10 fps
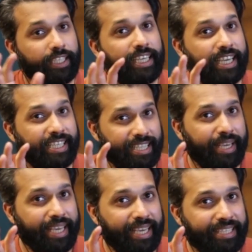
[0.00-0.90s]
Is that
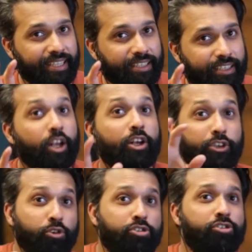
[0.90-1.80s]
making sense?
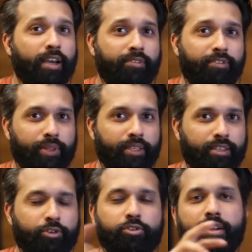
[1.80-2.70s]
You should have known this.
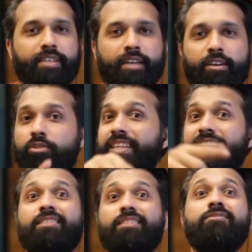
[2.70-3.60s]
You should have said, no, Vineet,
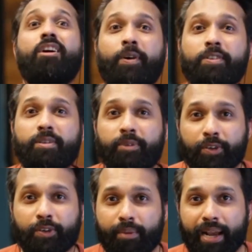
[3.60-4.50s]
it's not possible to
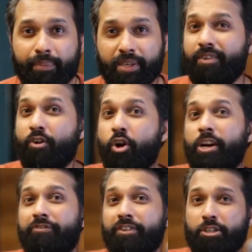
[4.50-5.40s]
take a back basic. I've already
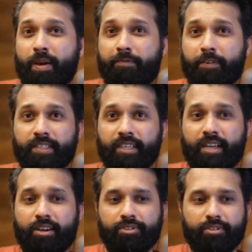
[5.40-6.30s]
finished my first 3
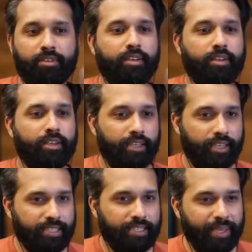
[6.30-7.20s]
counts.
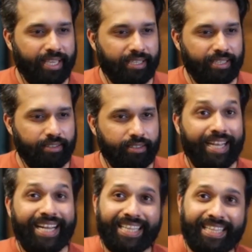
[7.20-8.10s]
Is that making sense?
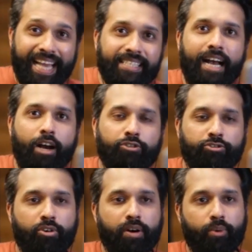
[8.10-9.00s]
That's how
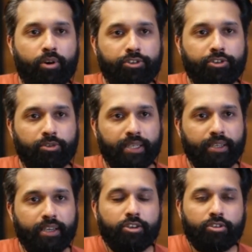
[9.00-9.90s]
strong I want you to be.
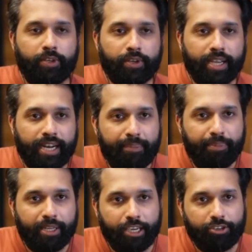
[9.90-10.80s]
So when you get an
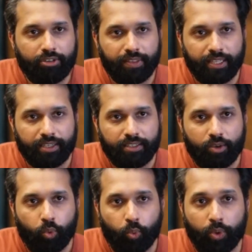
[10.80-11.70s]
application of this,
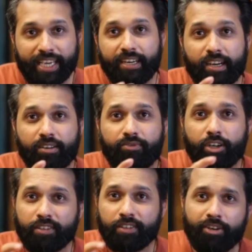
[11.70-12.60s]
we can convert
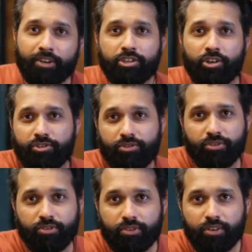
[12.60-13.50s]
the reverse also.
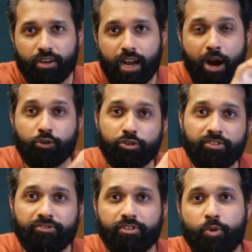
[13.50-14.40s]
How to
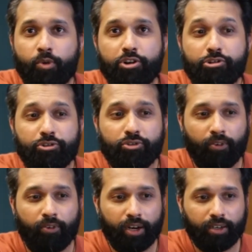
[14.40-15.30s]
shift from on 2 to on 1.